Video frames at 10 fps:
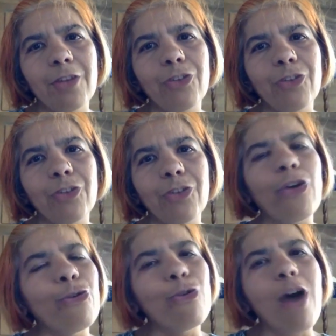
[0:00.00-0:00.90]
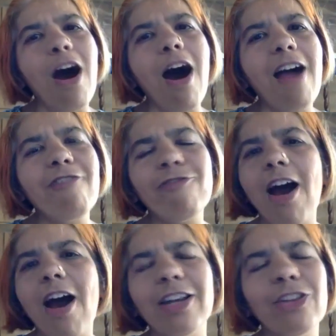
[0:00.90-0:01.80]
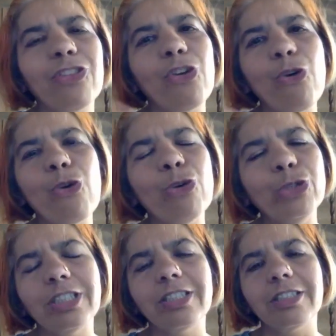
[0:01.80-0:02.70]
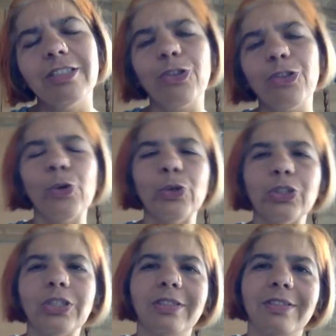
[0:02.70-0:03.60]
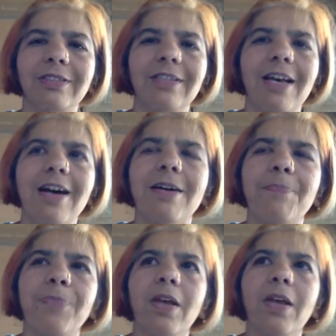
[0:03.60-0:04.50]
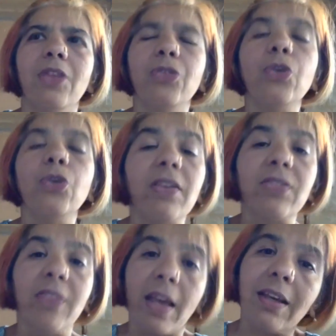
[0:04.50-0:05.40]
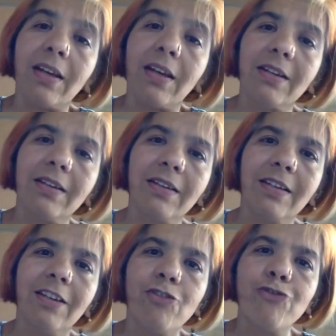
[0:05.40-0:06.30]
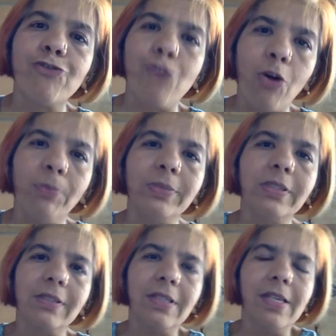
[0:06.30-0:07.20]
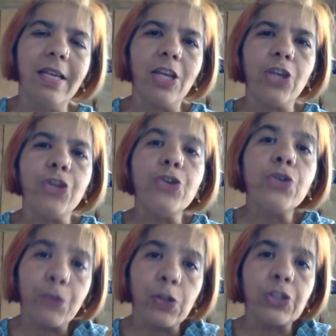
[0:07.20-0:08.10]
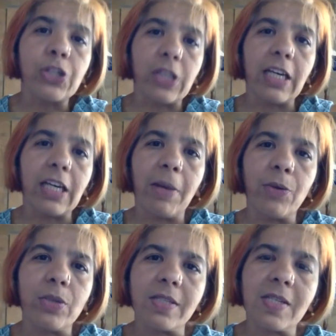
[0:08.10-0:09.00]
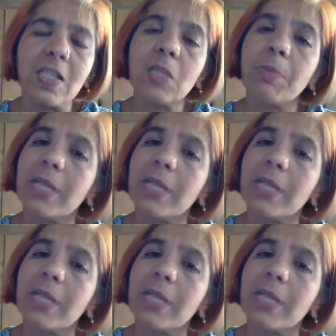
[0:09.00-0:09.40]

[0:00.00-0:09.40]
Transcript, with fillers: So I find those, those, uh, those aesthetic forms useful to think about resistance, but